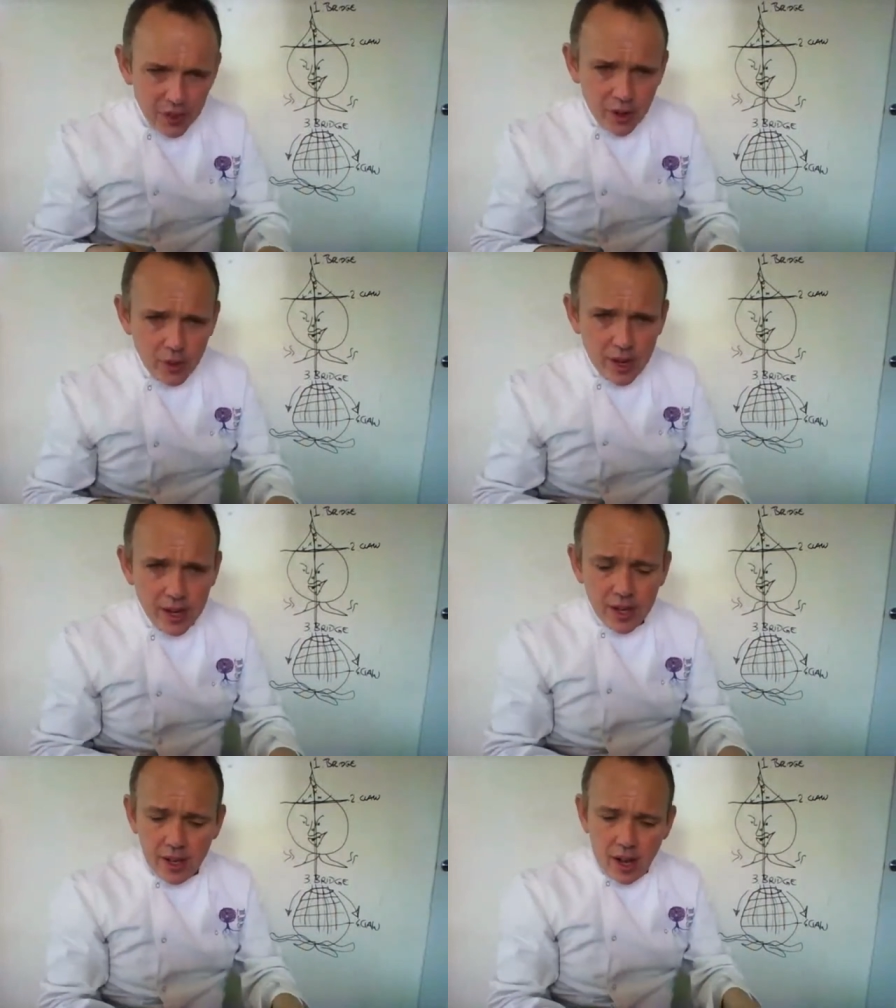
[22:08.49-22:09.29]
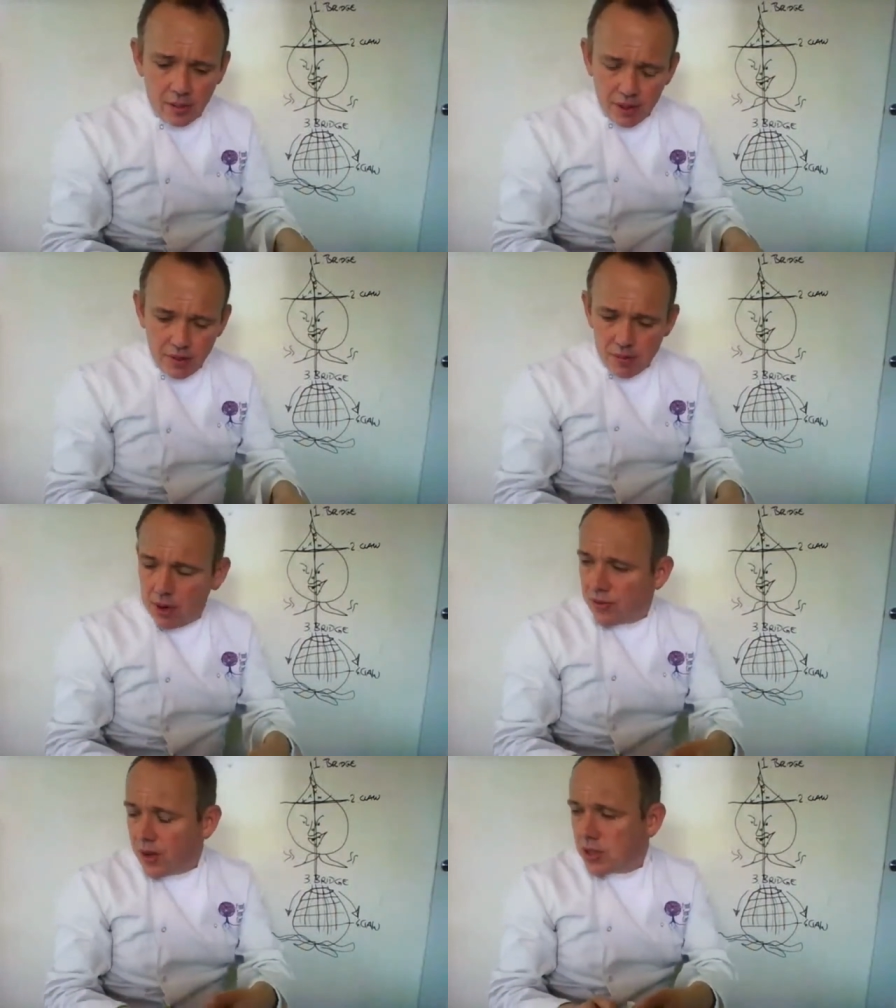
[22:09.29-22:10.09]
Okay, I'm going to
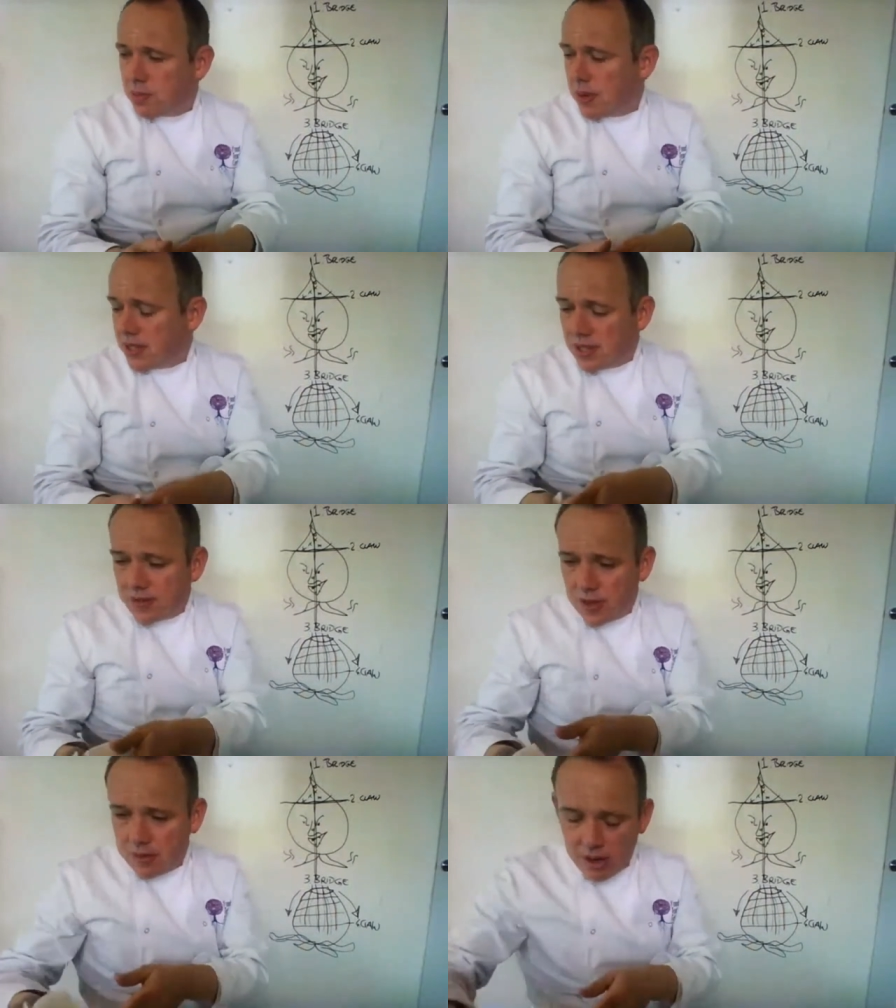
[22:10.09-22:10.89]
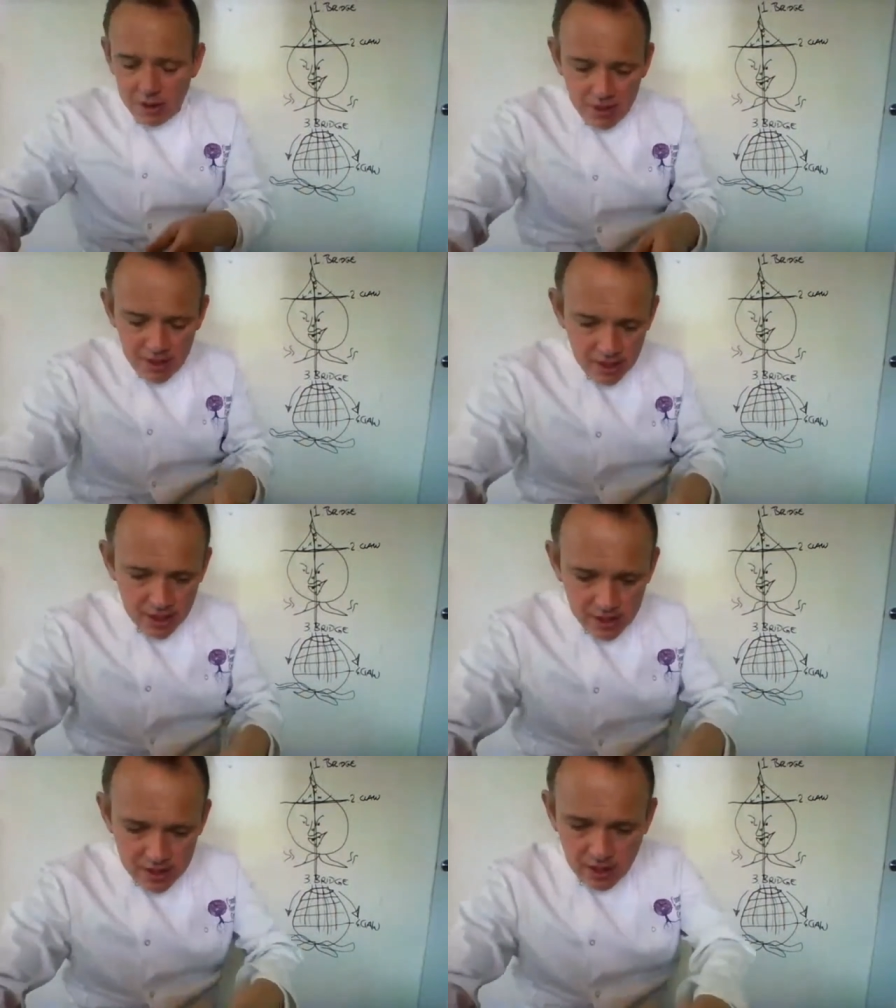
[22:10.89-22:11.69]
remove those pieces for the moment
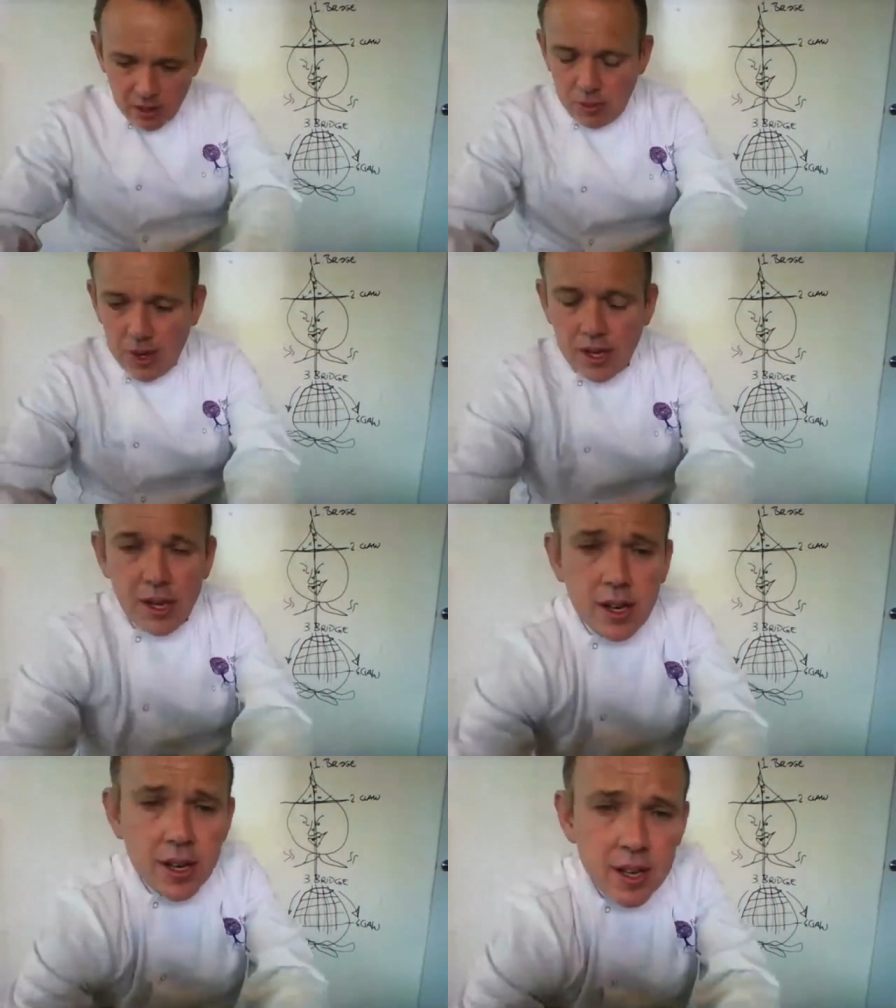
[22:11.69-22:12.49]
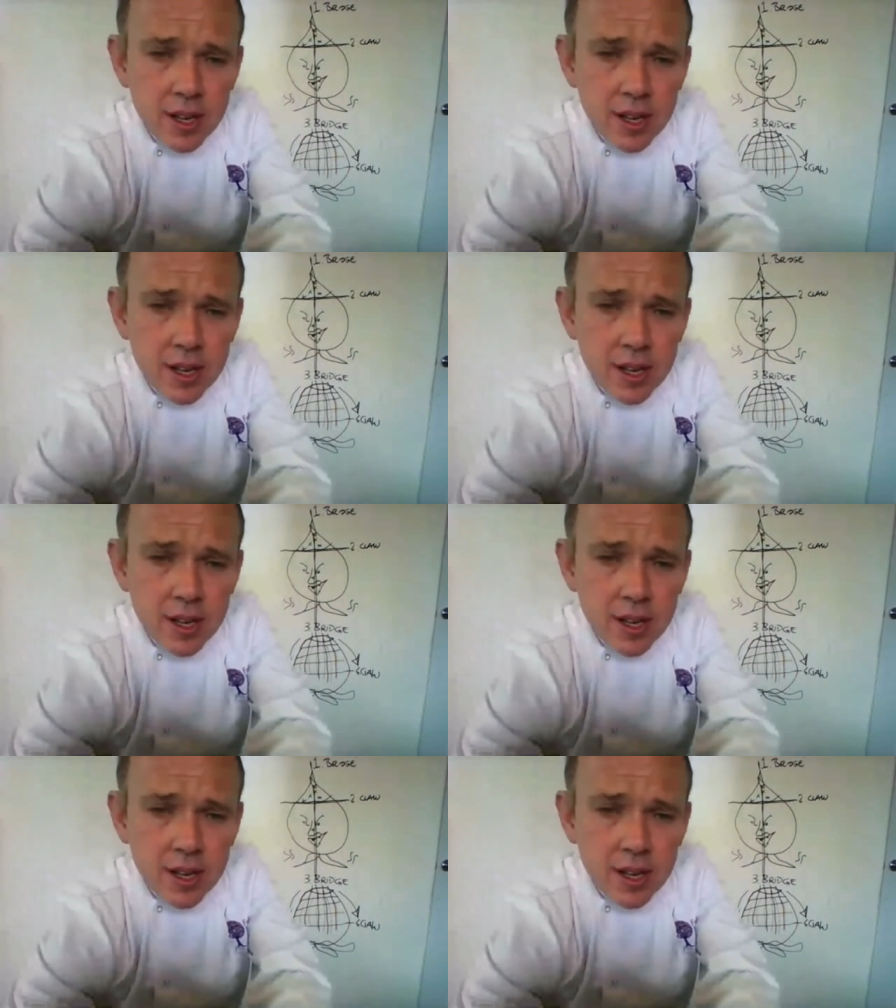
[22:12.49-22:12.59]
so that we can